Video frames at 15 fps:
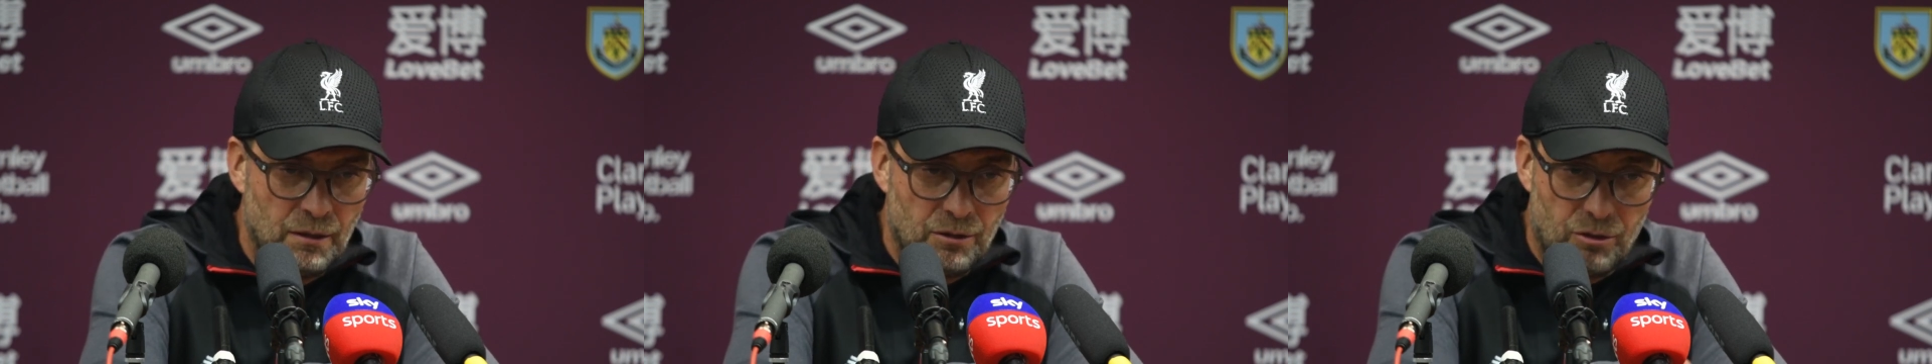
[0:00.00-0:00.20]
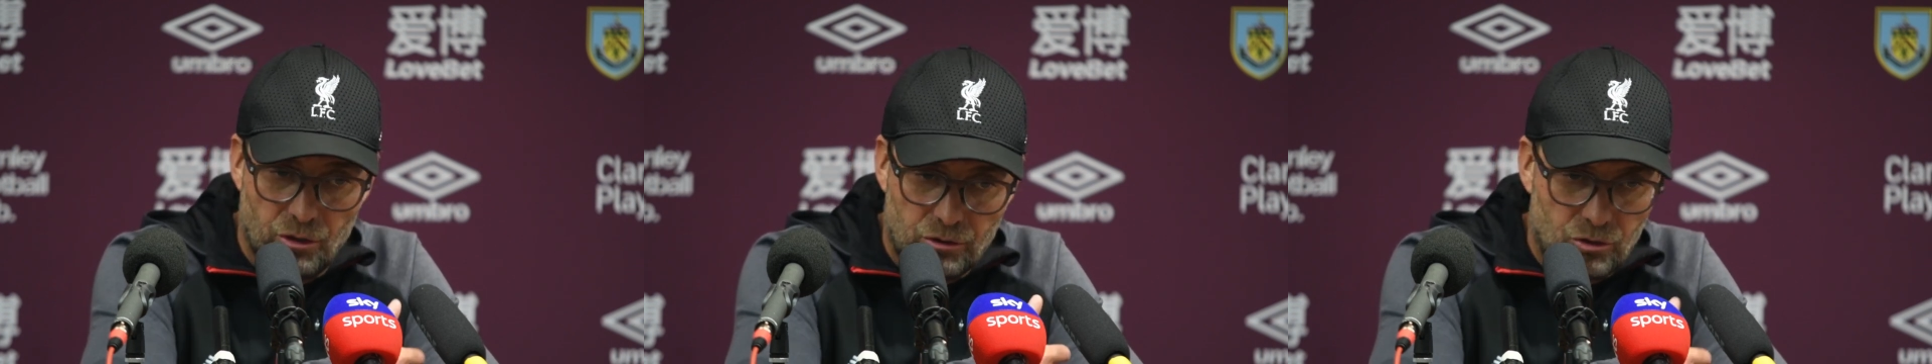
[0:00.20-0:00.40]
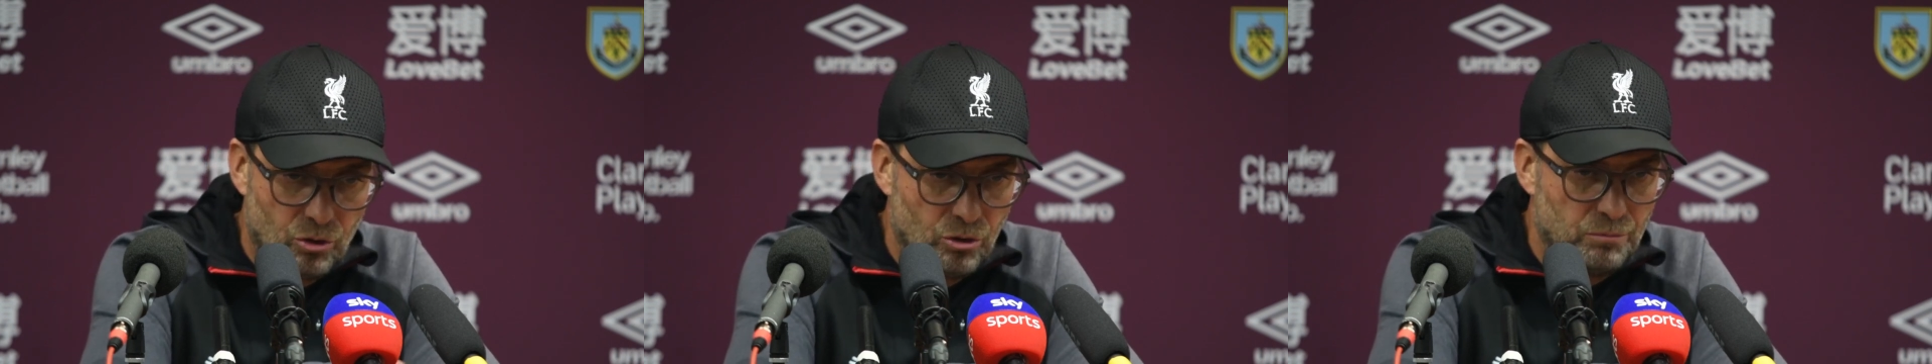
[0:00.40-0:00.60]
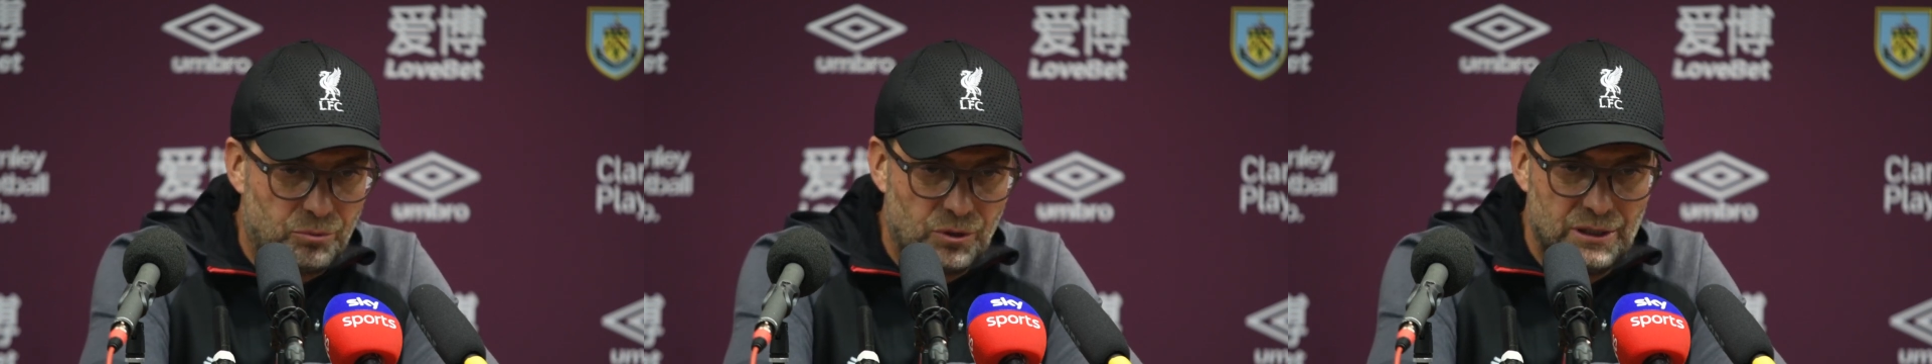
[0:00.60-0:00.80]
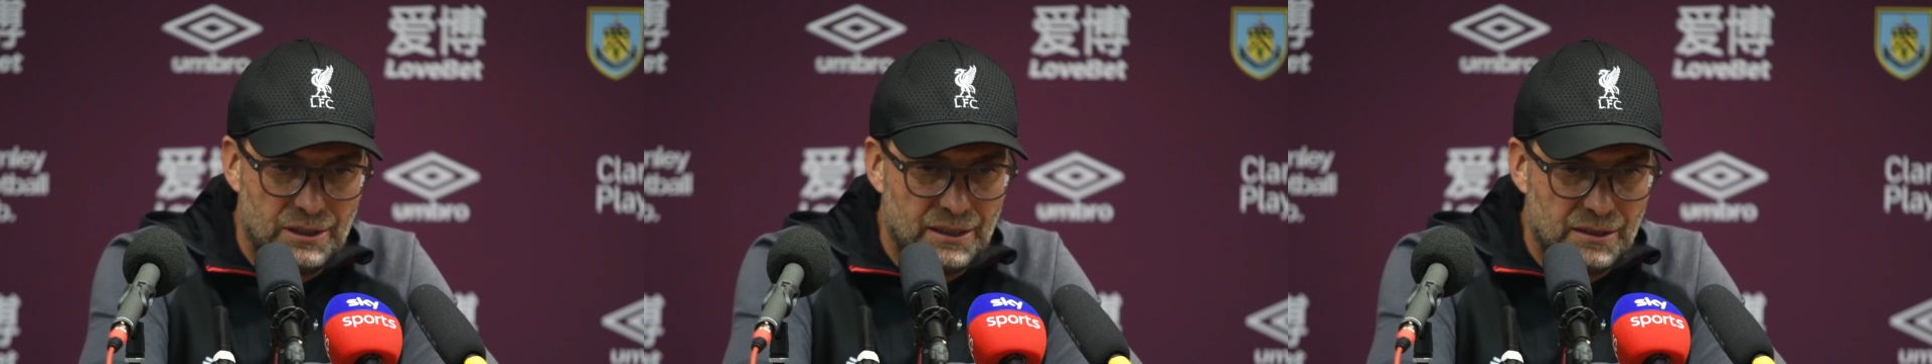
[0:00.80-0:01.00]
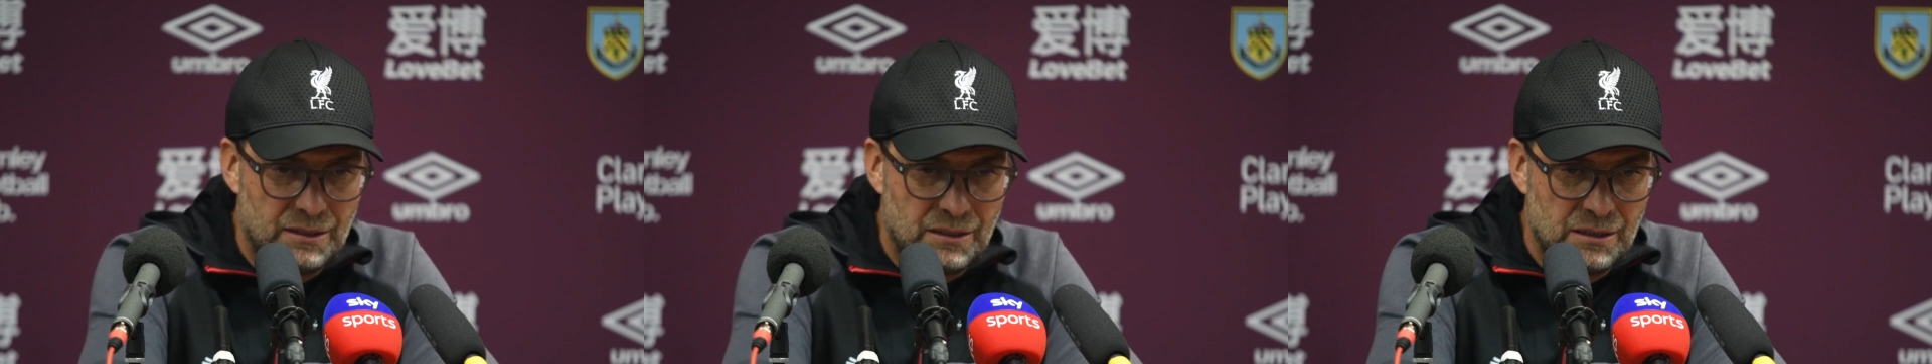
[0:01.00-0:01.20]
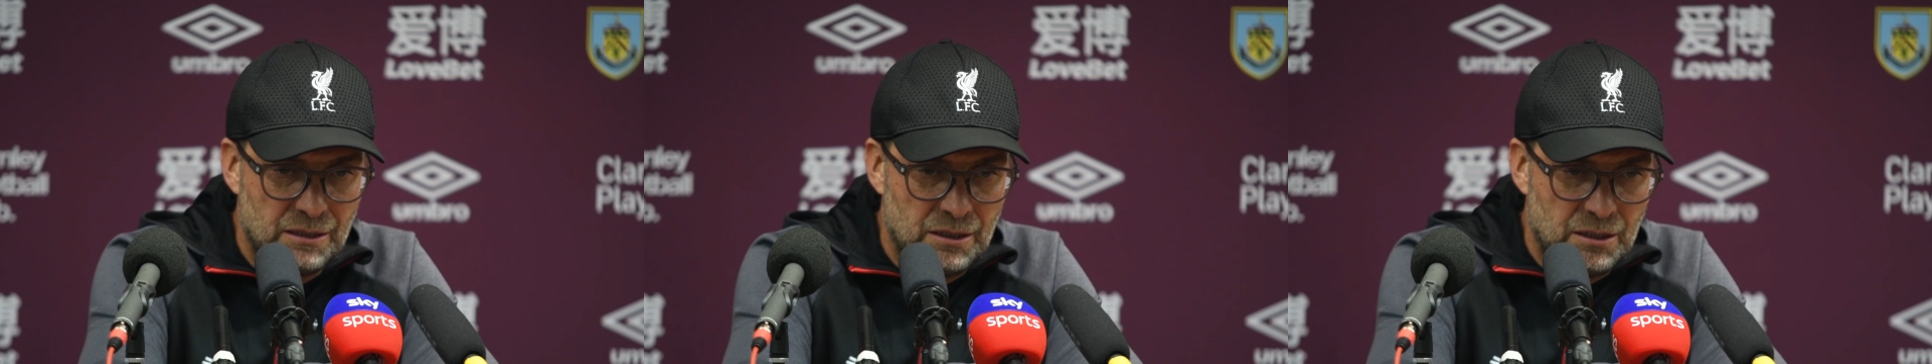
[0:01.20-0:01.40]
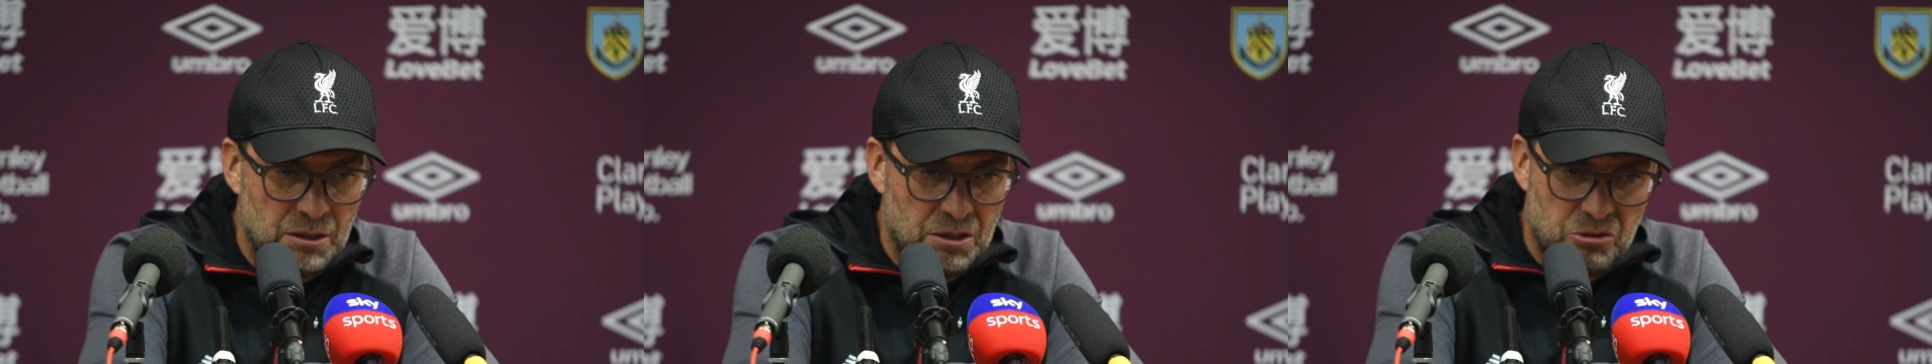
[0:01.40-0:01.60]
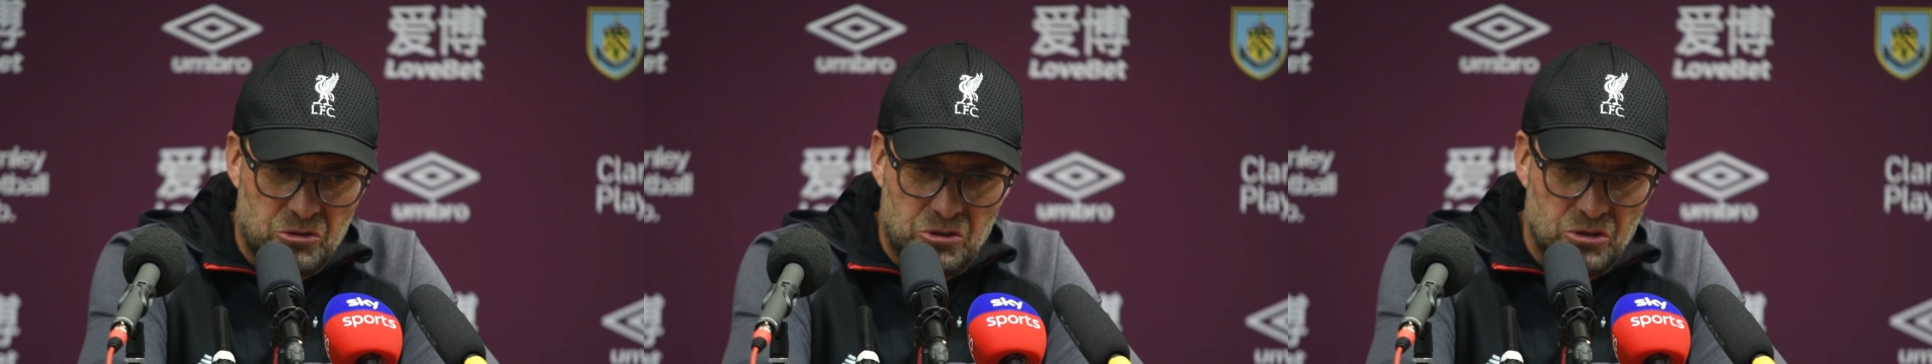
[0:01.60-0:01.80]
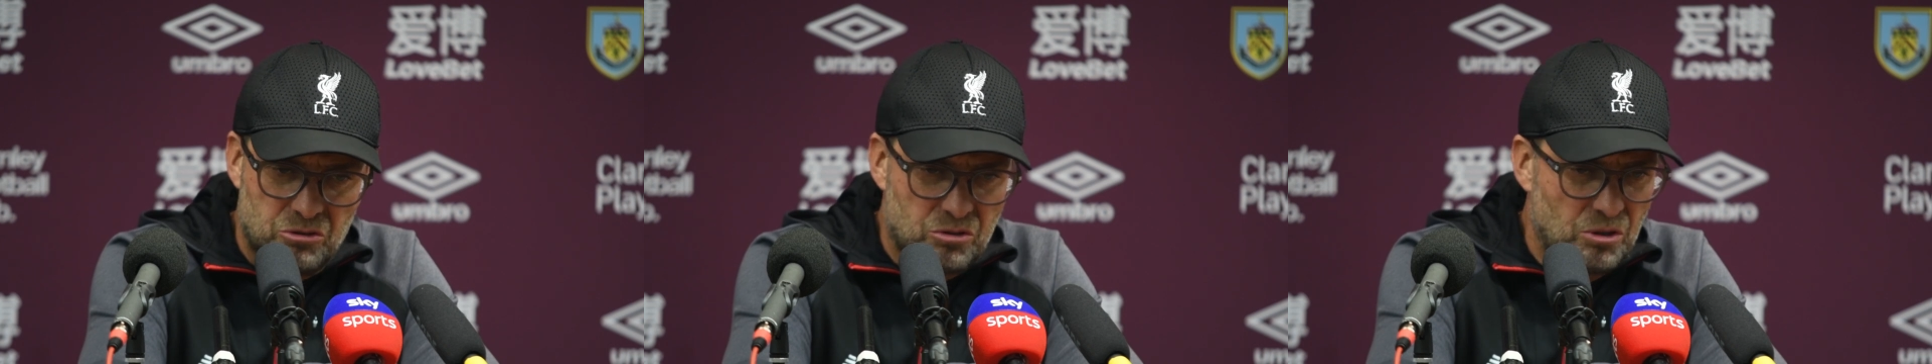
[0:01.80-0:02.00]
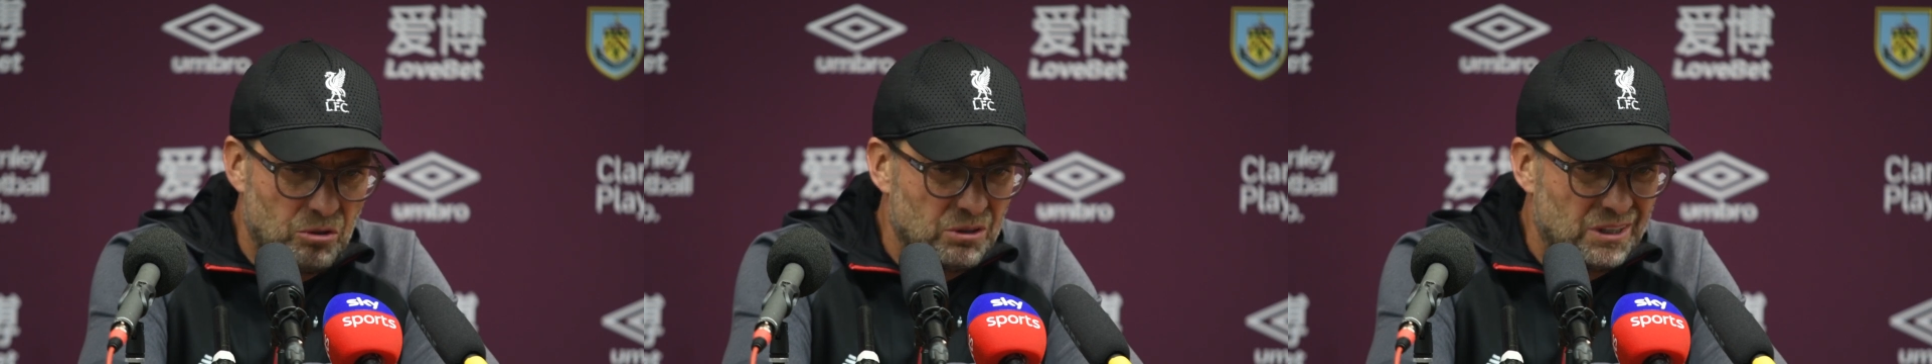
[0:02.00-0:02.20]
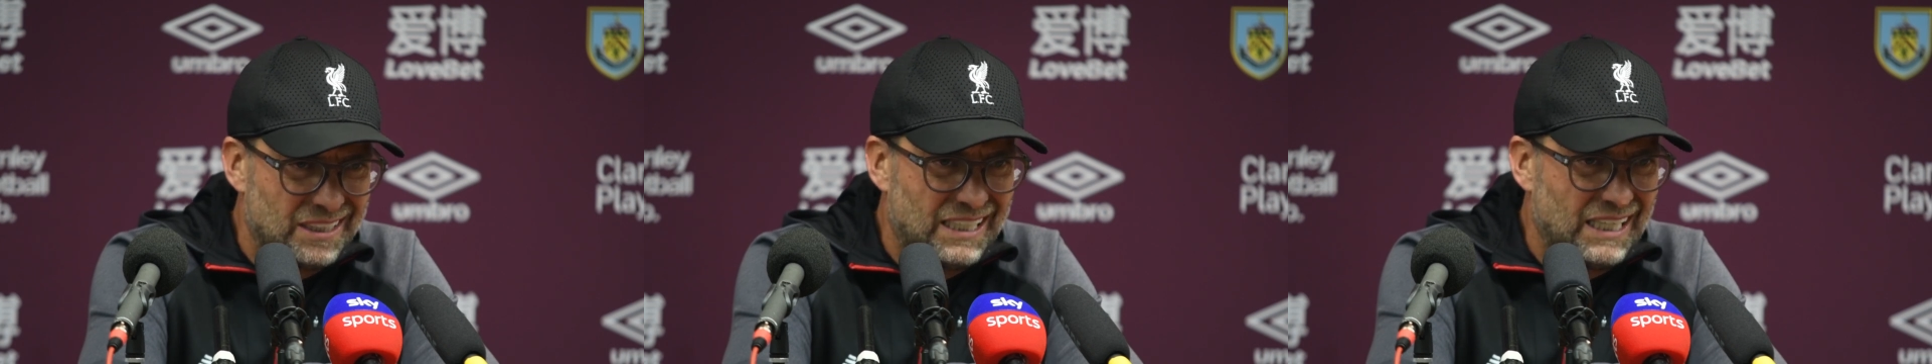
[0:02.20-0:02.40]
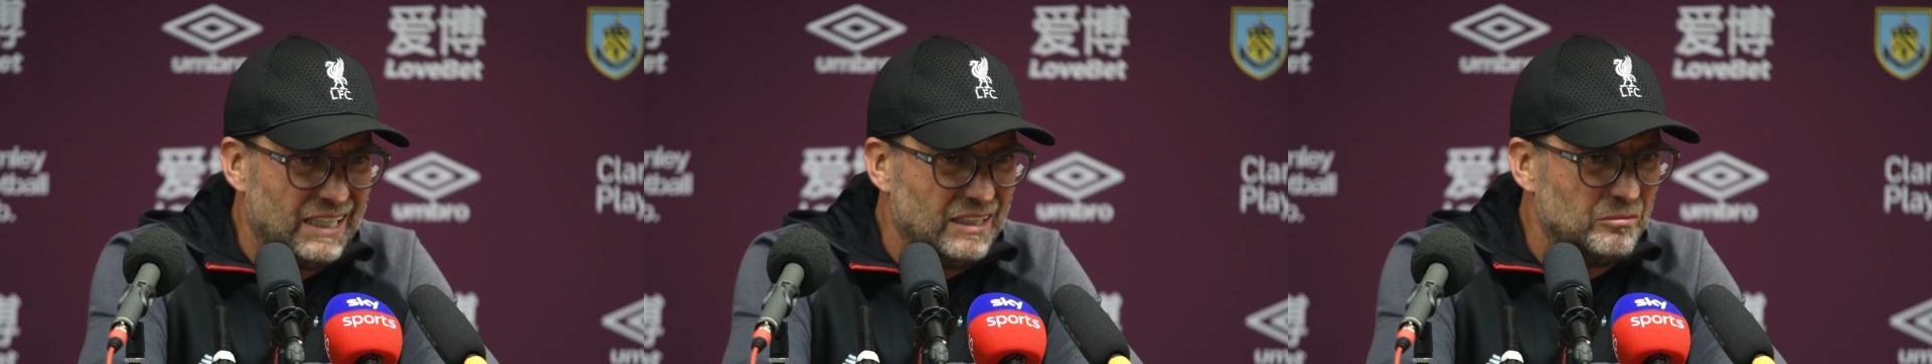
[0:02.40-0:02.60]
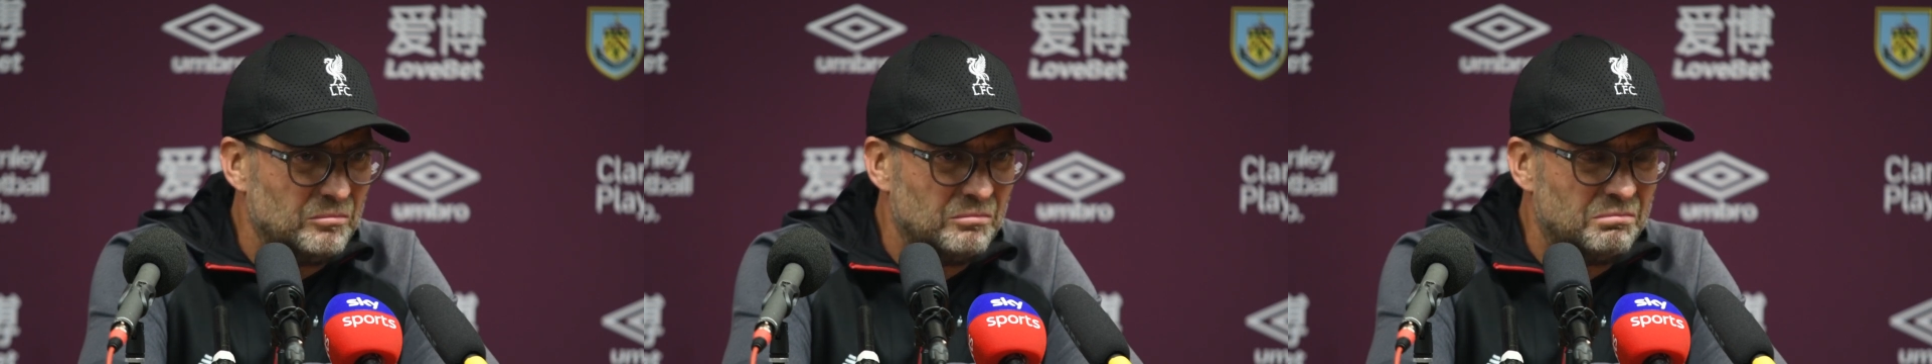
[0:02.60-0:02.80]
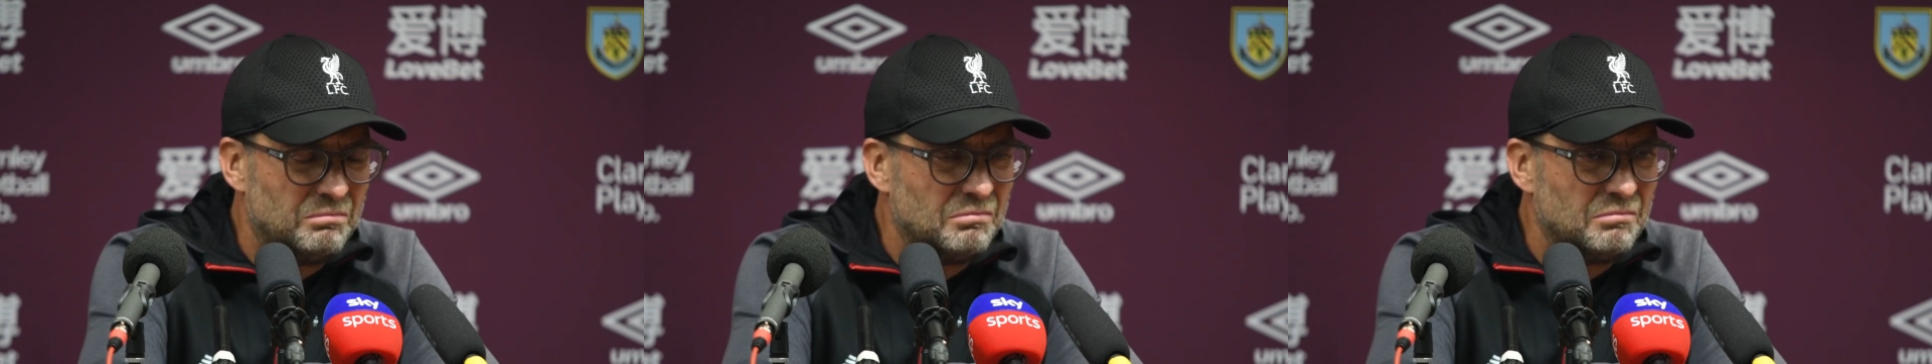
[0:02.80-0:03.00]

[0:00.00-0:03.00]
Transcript: Third goal, brilliant. Control the game